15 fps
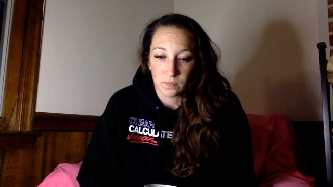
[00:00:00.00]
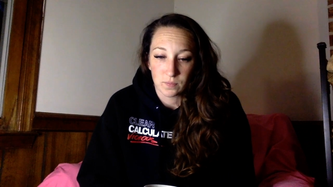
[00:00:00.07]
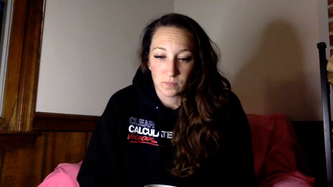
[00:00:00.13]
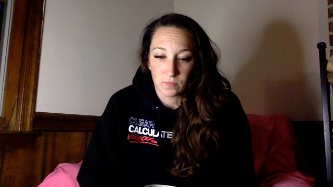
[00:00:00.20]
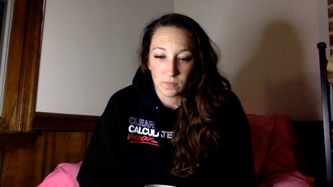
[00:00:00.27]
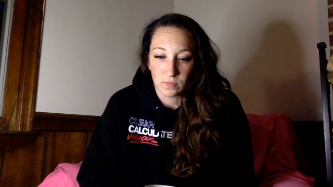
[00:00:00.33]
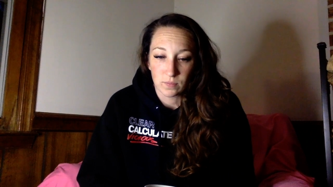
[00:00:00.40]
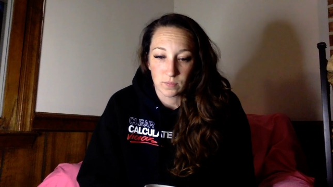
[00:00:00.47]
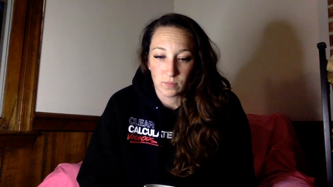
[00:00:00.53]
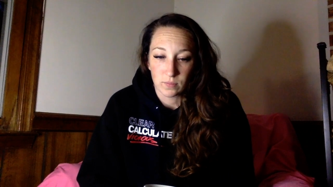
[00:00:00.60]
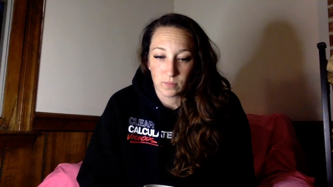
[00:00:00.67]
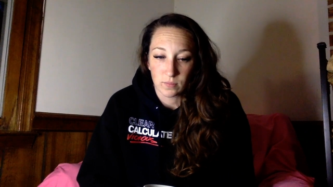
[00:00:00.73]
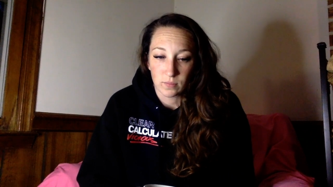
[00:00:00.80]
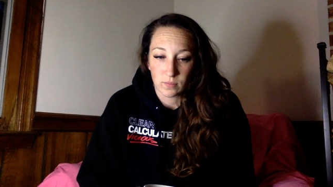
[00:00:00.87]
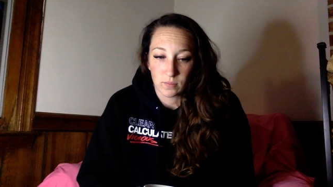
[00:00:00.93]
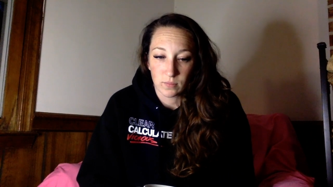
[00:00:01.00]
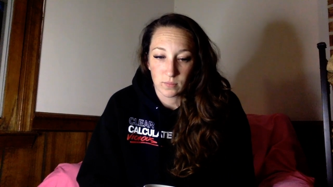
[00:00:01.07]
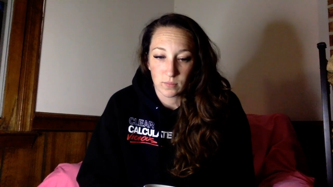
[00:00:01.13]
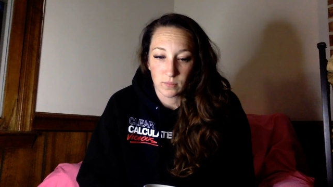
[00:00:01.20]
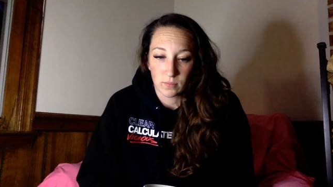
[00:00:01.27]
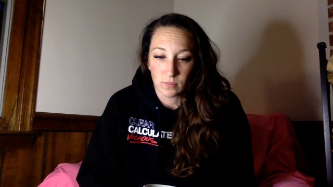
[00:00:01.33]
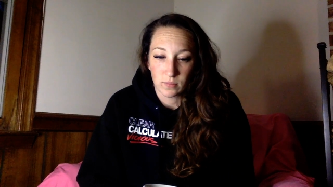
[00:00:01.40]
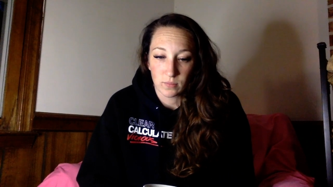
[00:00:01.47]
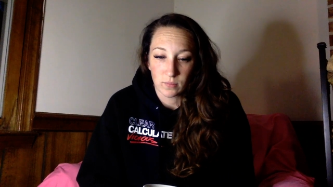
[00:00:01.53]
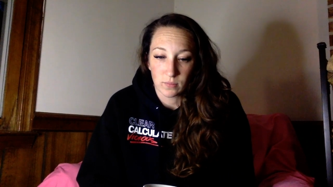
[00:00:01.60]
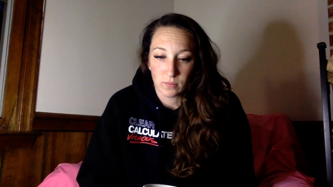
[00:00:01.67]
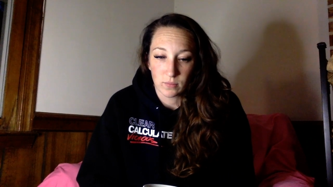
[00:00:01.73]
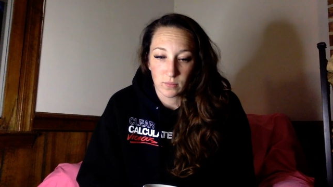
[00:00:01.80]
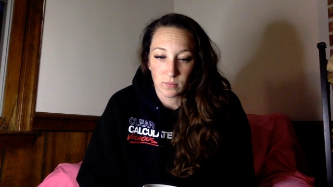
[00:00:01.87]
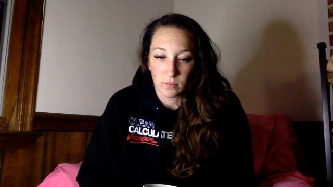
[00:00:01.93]

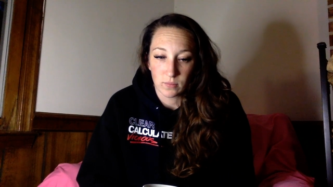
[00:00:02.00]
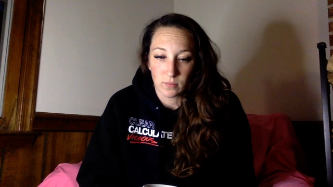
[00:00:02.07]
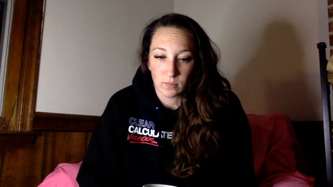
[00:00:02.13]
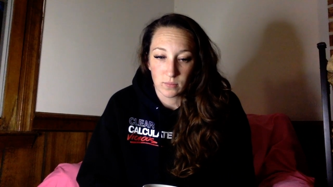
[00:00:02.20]
Nothing is said.